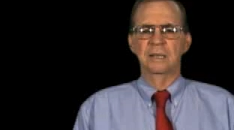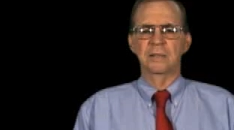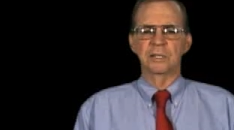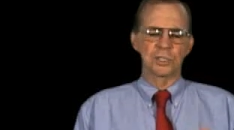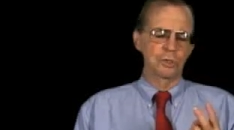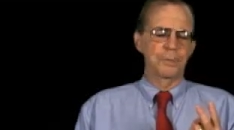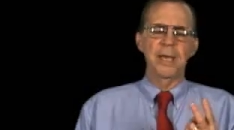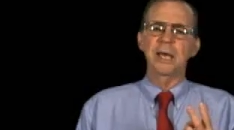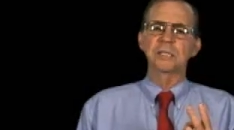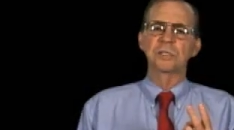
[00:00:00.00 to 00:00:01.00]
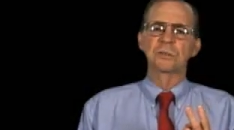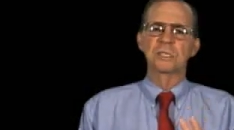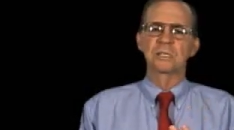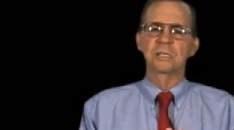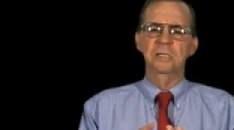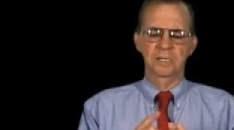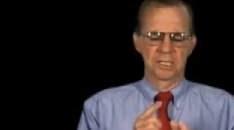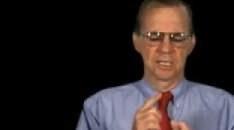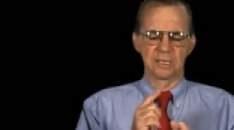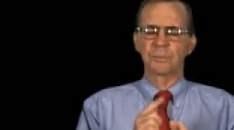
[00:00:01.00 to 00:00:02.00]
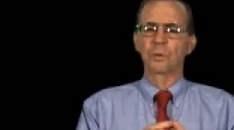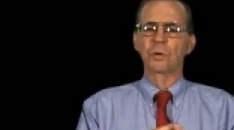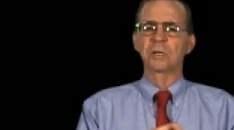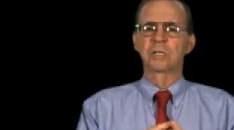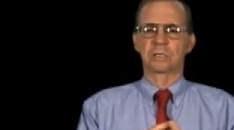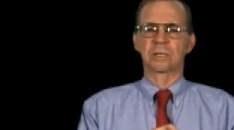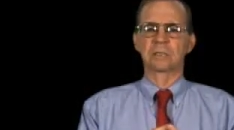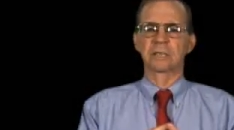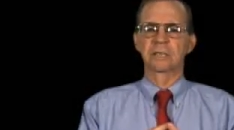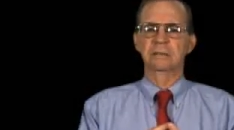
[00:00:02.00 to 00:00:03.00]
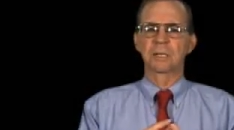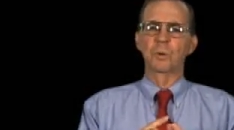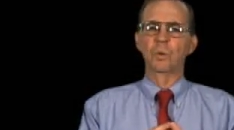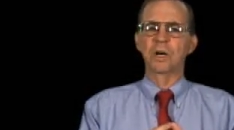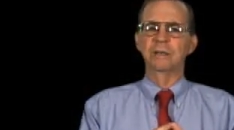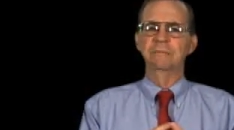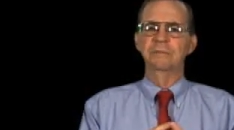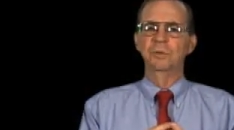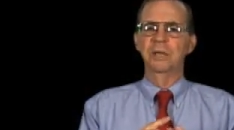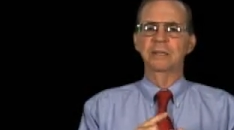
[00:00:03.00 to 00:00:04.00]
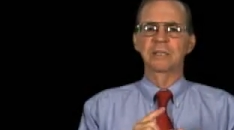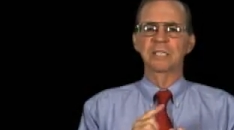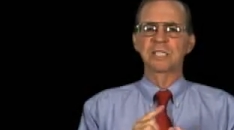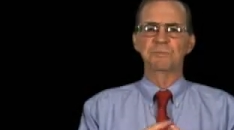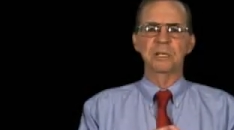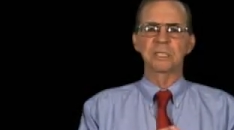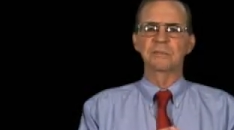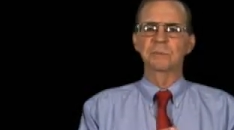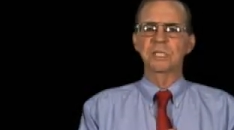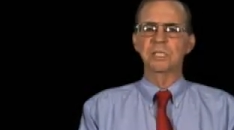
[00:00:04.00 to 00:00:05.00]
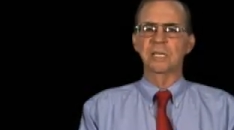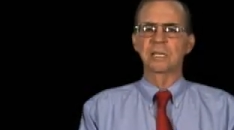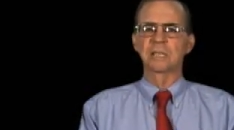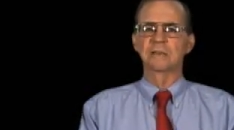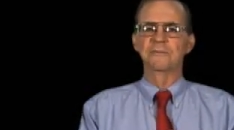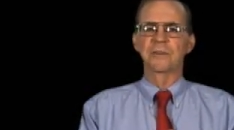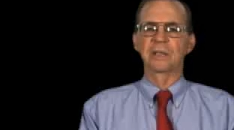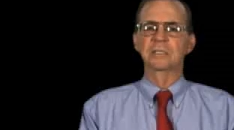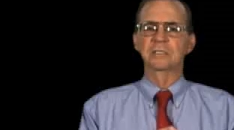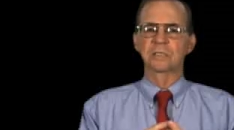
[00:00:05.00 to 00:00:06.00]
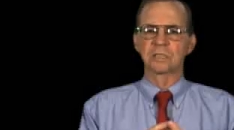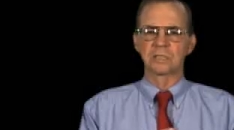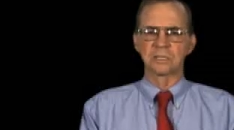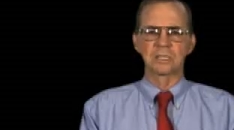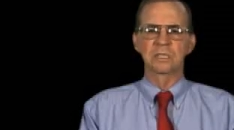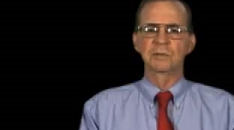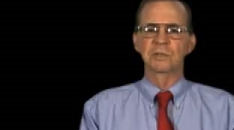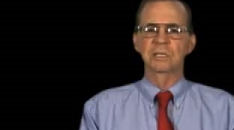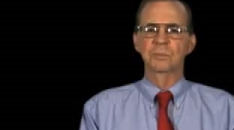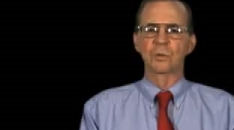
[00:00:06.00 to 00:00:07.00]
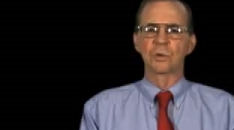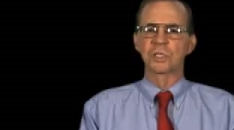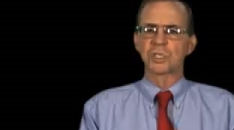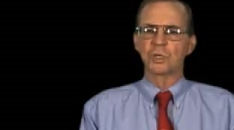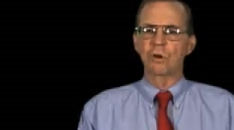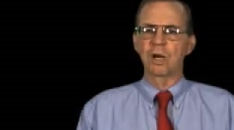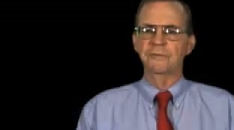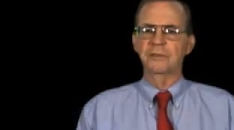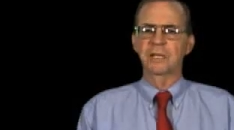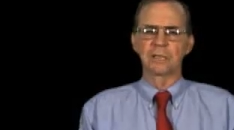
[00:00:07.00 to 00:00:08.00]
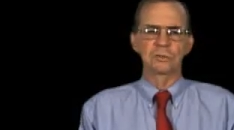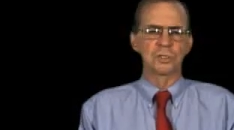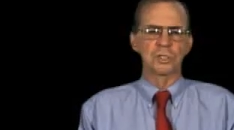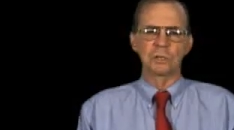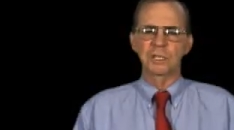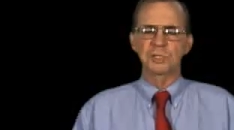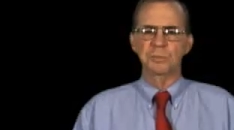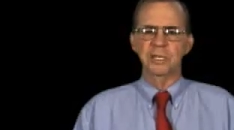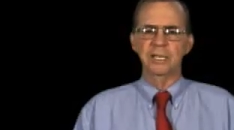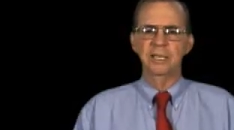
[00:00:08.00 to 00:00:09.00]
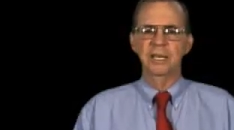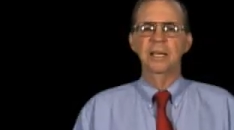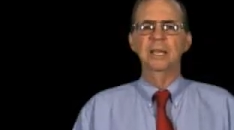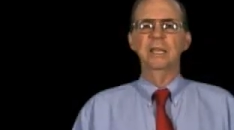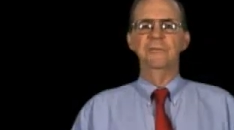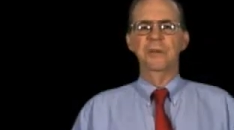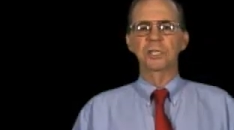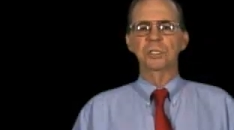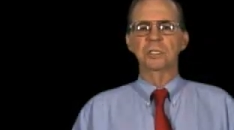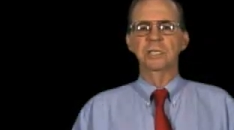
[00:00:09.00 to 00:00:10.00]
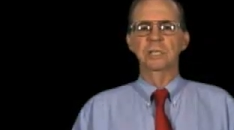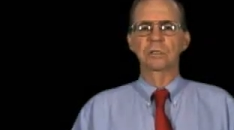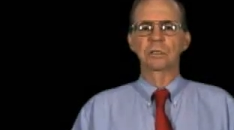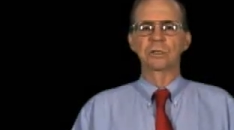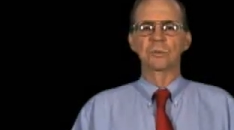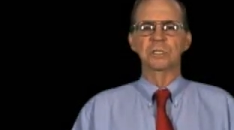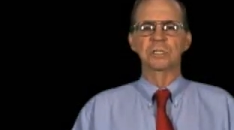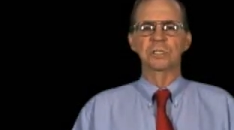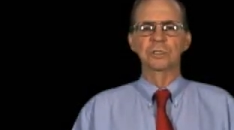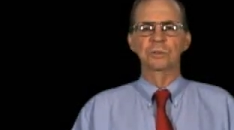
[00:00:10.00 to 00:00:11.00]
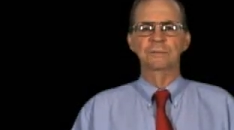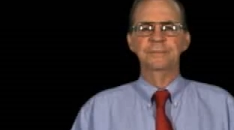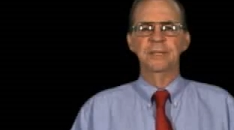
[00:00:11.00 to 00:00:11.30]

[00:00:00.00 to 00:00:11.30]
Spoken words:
There are two paths to see the board clearly. Number one, you make the expensive mistake of failing to clearly read the board so often and lose so much money, eventually you learn what to do.